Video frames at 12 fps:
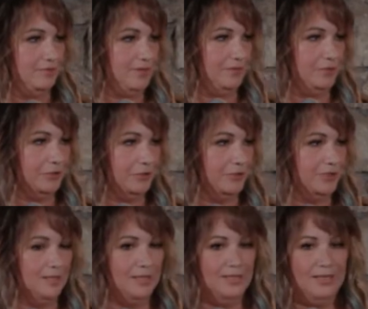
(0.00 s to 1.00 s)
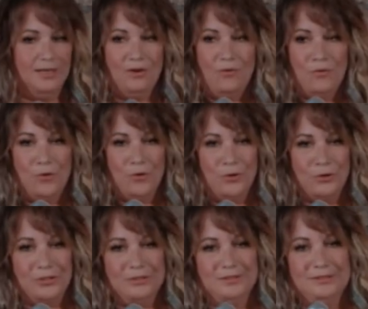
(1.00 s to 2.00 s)
fever
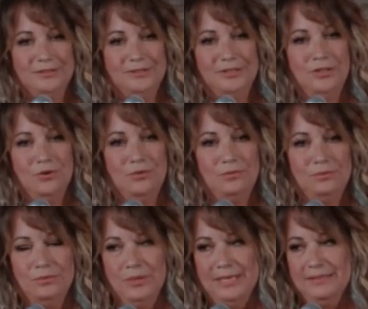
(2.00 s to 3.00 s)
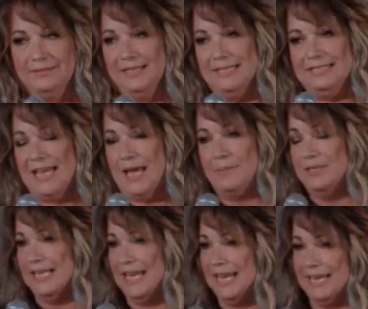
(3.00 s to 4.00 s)
or, you know, when things happen
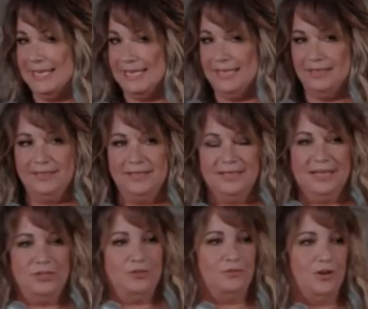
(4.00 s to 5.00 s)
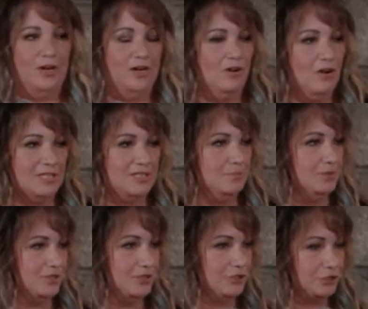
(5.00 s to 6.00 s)
in Haiti and you've got
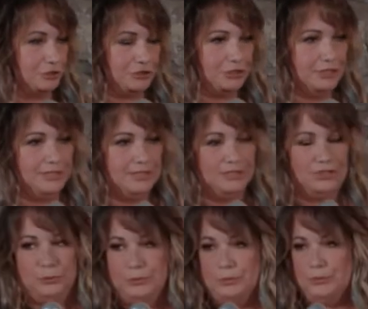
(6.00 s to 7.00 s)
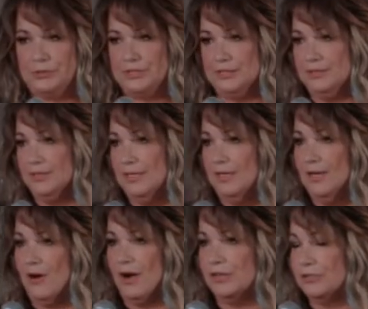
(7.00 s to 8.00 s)
hospitals and churches and schools and
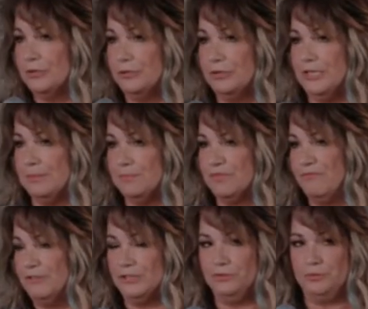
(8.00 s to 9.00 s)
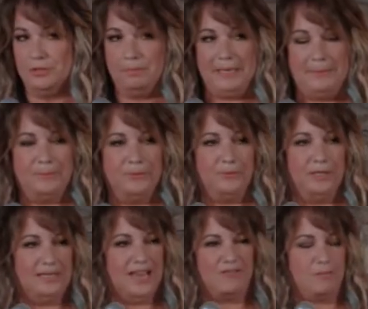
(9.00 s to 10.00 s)
auditoriums filled with people
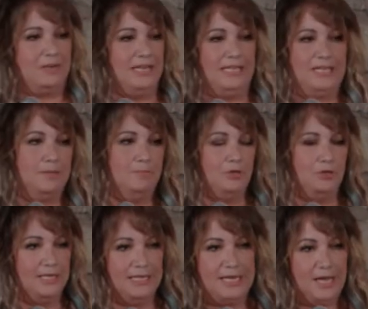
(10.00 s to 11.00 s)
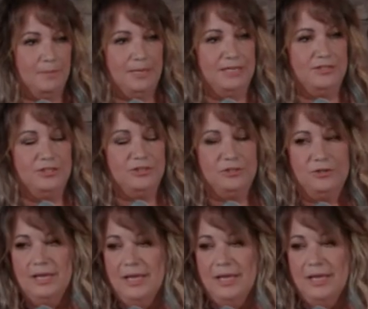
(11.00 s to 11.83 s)
and everybody in the community coming to